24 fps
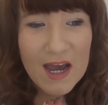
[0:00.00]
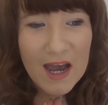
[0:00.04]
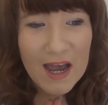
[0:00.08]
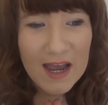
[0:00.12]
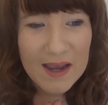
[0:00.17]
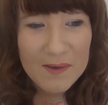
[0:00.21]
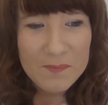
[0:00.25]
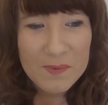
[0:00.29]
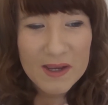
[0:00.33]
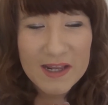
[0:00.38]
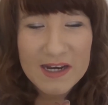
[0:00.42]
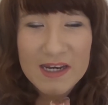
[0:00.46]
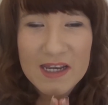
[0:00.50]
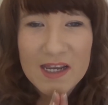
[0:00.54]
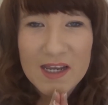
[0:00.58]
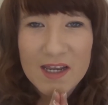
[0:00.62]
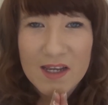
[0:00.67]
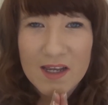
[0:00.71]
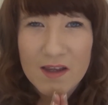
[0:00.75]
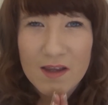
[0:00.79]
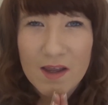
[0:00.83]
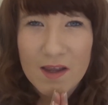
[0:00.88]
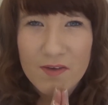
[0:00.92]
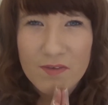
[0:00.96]
I went
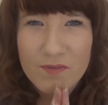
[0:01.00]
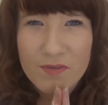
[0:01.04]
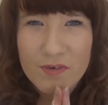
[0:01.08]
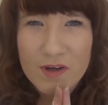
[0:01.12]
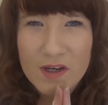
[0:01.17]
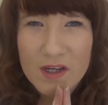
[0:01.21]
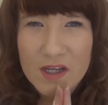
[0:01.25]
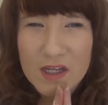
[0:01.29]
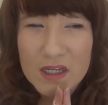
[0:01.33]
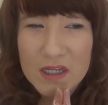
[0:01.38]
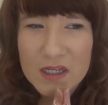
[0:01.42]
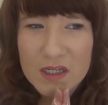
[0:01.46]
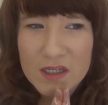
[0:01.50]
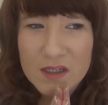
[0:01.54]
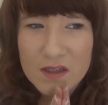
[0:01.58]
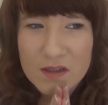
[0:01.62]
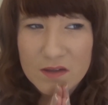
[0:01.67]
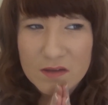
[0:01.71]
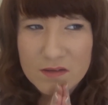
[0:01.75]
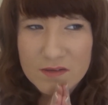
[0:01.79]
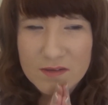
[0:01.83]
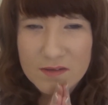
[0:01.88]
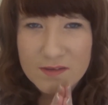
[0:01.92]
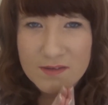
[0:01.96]
every
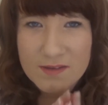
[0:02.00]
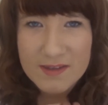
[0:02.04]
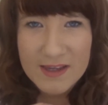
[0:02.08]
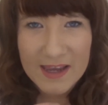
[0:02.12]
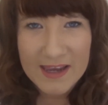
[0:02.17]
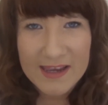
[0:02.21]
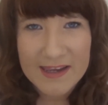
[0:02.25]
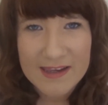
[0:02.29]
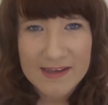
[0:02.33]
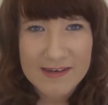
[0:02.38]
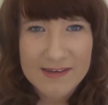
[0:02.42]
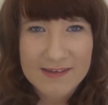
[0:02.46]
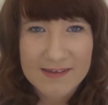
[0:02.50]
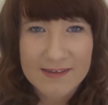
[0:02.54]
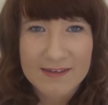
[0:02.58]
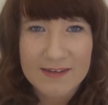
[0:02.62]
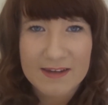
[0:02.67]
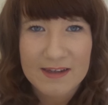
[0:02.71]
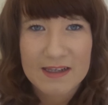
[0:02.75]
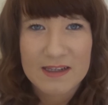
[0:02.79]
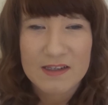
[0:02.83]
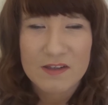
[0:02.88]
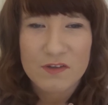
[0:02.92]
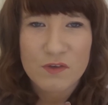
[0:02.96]
second
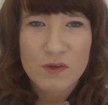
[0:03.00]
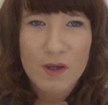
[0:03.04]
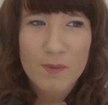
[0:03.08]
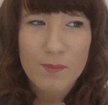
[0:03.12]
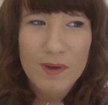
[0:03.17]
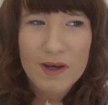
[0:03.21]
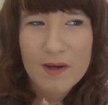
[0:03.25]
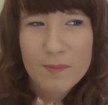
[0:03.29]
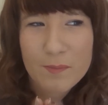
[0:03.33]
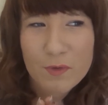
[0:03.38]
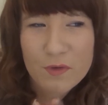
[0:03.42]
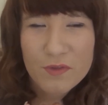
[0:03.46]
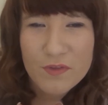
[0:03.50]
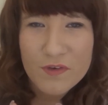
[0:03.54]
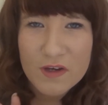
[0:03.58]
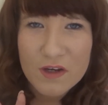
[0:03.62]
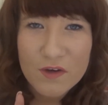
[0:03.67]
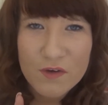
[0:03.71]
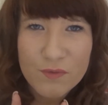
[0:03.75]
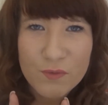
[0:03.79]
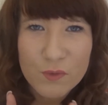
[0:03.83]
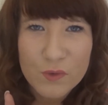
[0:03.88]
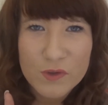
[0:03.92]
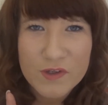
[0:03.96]
day, so I went about
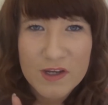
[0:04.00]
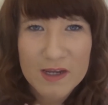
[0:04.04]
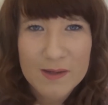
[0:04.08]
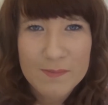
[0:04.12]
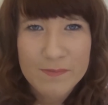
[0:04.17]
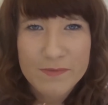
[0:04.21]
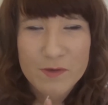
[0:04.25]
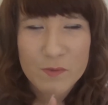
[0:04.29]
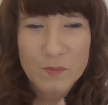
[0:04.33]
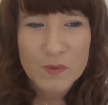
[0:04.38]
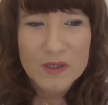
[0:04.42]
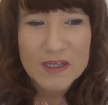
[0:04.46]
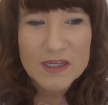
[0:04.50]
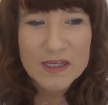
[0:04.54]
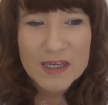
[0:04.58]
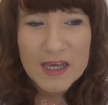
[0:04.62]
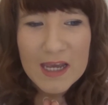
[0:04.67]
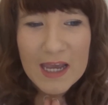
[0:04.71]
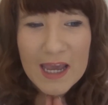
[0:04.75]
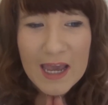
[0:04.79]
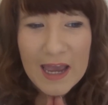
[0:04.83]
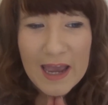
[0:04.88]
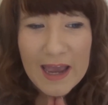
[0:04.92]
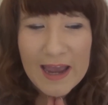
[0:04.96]
3 or 4 times a week,
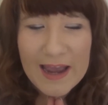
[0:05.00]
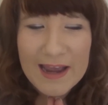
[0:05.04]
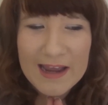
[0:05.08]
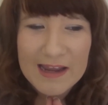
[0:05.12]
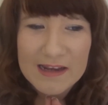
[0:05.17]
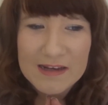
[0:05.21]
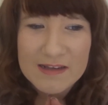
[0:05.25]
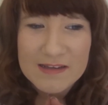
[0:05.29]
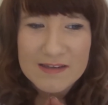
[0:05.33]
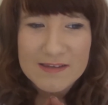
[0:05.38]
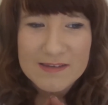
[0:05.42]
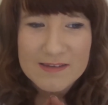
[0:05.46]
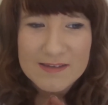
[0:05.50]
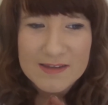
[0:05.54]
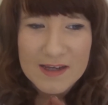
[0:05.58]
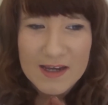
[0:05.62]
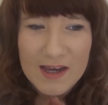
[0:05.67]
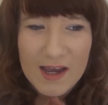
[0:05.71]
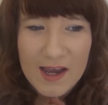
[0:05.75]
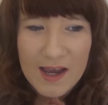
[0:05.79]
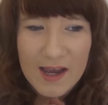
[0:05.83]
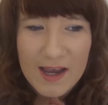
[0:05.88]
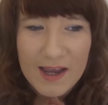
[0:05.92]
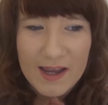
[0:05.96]
and
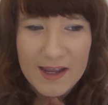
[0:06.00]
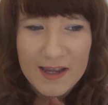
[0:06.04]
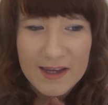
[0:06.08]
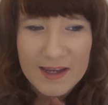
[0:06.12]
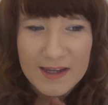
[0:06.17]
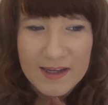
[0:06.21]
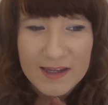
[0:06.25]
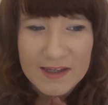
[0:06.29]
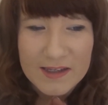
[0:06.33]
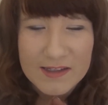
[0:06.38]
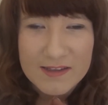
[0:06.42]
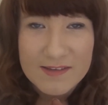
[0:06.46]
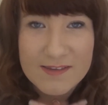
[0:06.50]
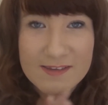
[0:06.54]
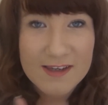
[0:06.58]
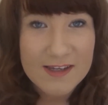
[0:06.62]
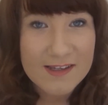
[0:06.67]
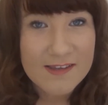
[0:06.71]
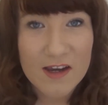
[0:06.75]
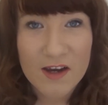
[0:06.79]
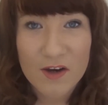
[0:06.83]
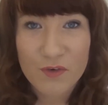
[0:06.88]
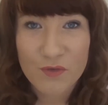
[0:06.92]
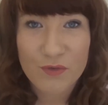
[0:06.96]
I
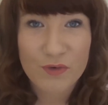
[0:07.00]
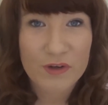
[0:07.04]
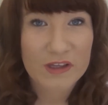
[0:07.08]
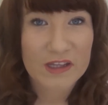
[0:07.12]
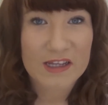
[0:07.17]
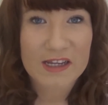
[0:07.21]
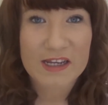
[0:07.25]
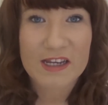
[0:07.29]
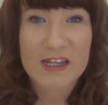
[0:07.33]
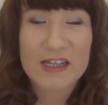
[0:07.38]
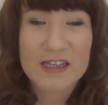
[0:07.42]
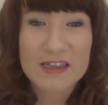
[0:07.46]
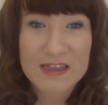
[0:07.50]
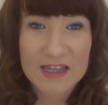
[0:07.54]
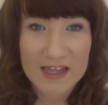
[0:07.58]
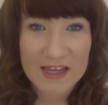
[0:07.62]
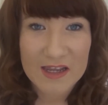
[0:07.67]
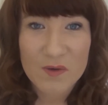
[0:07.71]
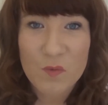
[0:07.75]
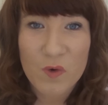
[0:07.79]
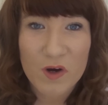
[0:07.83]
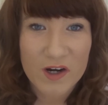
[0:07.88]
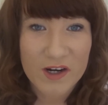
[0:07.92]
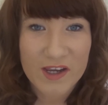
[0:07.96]
did a really
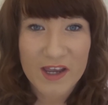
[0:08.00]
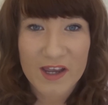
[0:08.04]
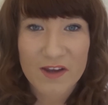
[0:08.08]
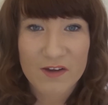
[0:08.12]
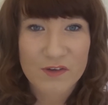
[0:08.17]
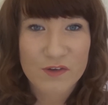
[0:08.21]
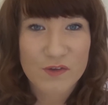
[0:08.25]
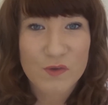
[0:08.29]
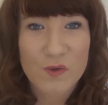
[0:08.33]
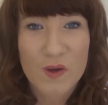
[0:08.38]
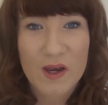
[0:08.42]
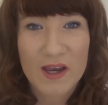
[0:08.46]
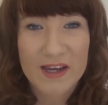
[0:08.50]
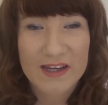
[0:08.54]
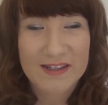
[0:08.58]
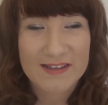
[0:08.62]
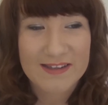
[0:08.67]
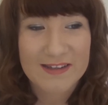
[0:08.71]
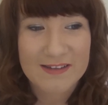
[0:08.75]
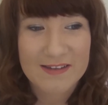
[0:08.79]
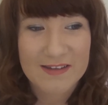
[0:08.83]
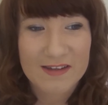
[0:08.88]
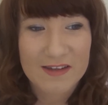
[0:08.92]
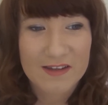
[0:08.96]
light workout. So I
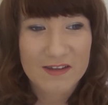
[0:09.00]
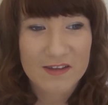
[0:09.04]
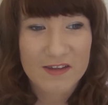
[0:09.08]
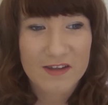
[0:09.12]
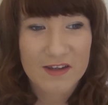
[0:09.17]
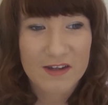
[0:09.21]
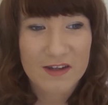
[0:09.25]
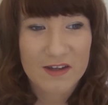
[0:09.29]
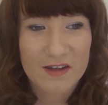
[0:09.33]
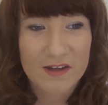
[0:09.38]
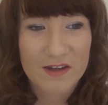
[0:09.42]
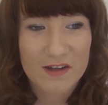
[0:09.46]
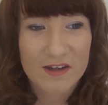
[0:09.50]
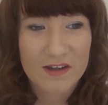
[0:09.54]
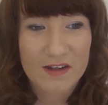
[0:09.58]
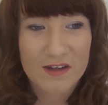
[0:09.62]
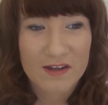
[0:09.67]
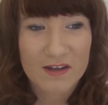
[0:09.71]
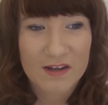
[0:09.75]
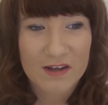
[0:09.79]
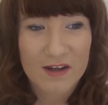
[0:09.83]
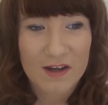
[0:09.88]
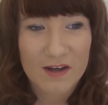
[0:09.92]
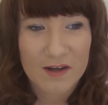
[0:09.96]
did
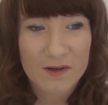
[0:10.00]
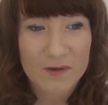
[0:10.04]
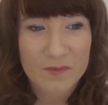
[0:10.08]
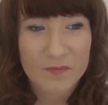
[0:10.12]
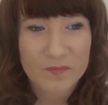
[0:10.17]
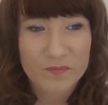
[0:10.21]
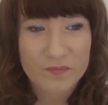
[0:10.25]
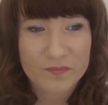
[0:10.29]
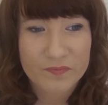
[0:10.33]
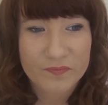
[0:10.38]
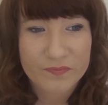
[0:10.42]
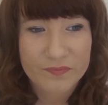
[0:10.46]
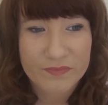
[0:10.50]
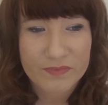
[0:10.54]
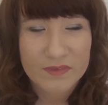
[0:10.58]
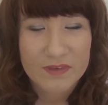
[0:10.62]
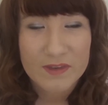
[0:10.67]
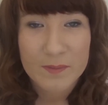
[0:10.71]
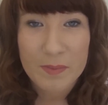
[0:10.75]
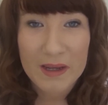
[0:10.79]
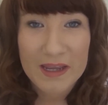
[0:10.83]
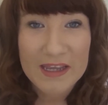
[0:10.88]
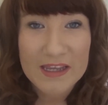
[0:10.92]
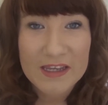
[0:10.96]

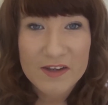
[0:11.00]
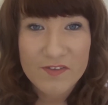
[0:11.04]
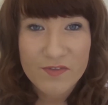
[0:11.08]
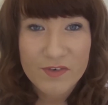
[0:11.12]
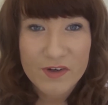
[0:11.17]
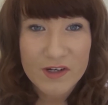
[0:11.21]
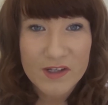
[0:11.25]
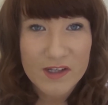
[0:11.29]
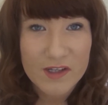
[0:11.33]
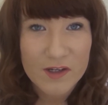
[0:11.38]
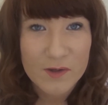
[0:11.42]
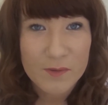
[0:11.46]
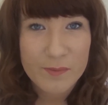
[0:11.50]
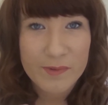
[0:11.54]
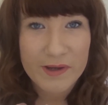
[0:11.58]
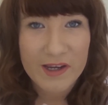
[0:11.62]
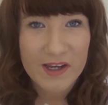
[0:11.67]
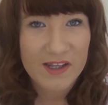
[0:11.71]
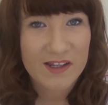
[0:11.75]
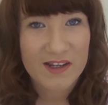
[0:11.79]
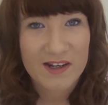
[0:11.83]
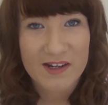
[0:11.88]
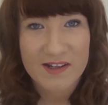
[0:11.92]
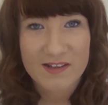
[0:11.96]
the bike for a little
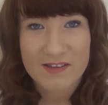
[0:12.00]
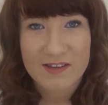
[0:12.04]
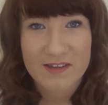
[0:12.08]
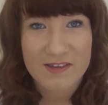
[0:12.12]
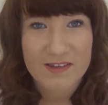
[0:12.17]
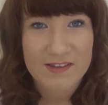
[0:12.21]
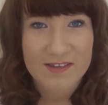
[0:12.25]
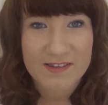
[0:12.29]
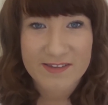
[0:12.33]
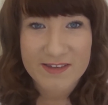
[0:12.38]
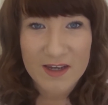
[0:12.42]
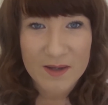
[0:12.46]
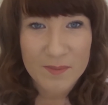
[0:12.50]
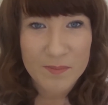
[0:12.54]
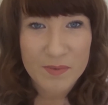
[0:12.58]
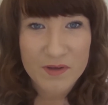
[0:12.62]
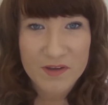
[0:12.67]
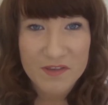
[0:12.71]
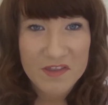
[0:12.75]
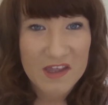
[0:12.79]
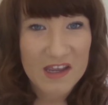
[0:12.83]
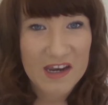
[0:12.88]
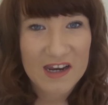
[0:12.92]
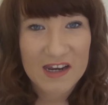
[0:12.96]
bit, and then I did the
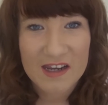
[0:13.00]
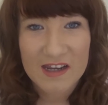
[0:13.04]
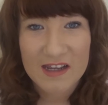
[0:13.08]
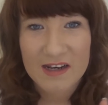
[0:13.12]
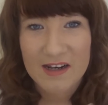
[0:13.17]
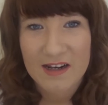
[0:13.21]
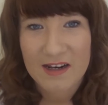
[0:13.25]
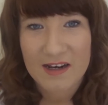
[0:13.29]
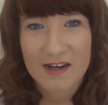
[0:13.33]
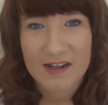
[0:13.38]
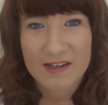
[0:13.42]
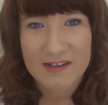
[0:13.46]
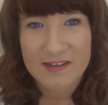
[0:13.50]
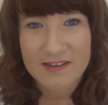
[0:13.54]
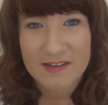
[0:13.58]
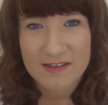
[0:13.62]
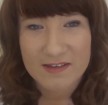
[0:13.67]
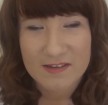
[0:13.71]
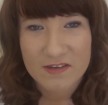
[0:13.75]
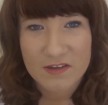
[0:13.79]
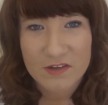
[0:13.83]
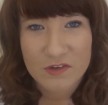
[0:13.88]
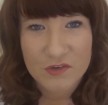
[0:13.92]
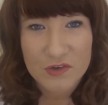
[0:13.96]
stepping thing, and then I did
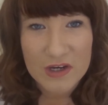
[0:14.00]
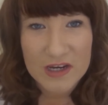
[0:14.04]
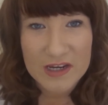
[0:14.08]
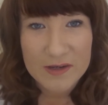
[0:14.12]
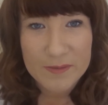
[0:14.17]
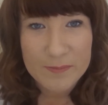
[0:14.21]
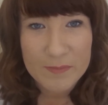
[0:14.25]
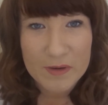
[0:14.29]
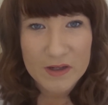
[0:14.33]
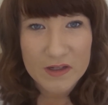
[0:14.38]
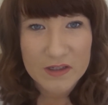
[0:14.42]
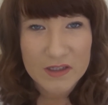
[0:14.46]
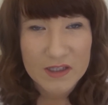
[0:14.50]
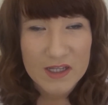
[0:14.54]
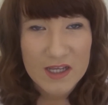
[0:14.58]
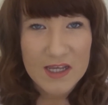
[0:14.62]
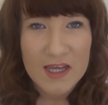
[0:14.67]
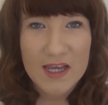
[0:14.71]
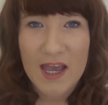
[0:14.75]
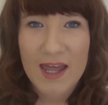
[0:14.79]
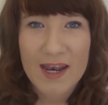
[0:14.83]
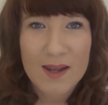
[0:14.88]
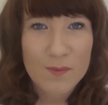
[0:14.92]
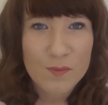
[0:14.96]
the treadmill,
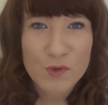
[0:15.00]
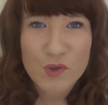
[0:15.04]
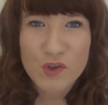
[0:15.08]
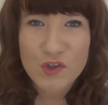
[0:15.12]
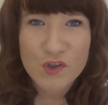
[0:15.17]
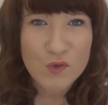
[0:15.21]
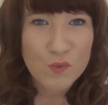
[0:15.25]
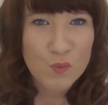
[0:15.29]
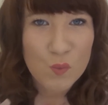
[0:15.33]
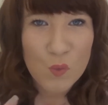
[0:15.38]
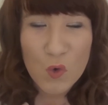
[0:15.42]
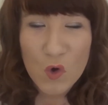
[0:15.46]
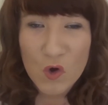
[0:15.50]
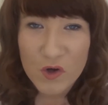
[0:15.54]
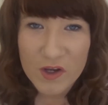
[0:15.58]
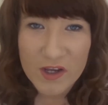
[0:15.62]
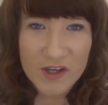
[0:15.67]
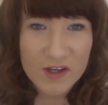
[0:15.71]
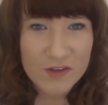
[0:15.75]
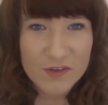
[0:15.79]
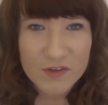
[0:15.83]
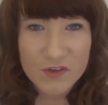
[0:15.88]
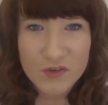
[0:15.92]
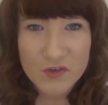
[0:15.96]
and I was just
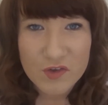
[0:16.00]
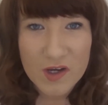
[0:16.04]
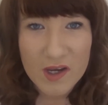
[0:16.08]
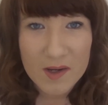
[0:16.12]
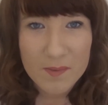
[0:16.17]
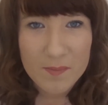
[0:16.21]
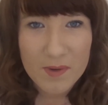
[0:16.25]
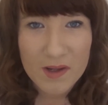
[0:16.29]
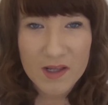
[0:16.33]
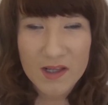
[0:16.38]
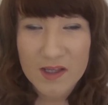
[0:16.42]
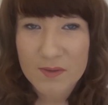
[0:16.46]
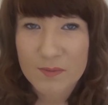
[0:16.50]
walking on the treadmill.